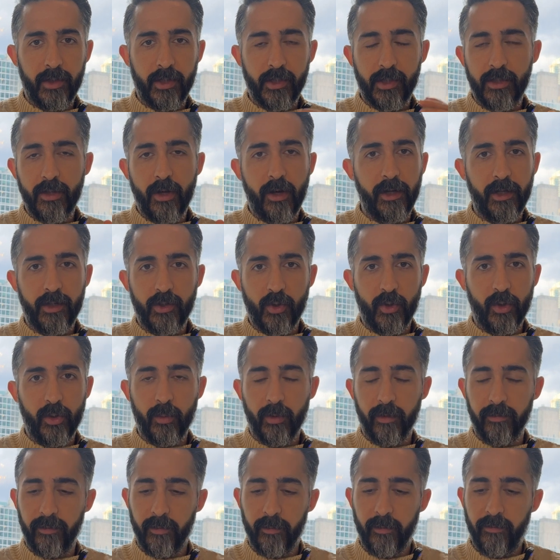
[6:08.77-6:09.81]
just not
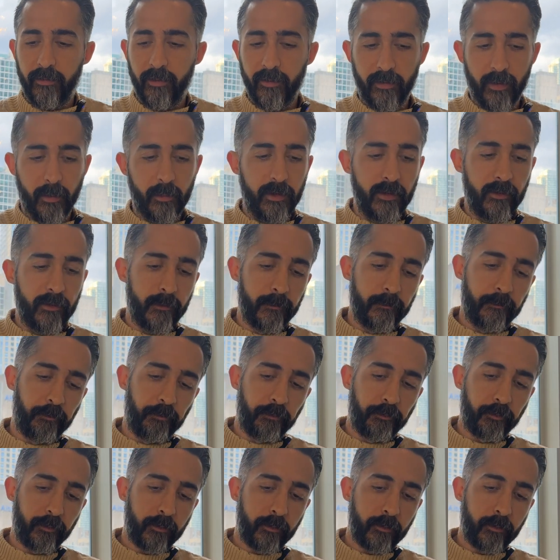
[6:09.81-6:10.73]
enjoyable for me for some reason.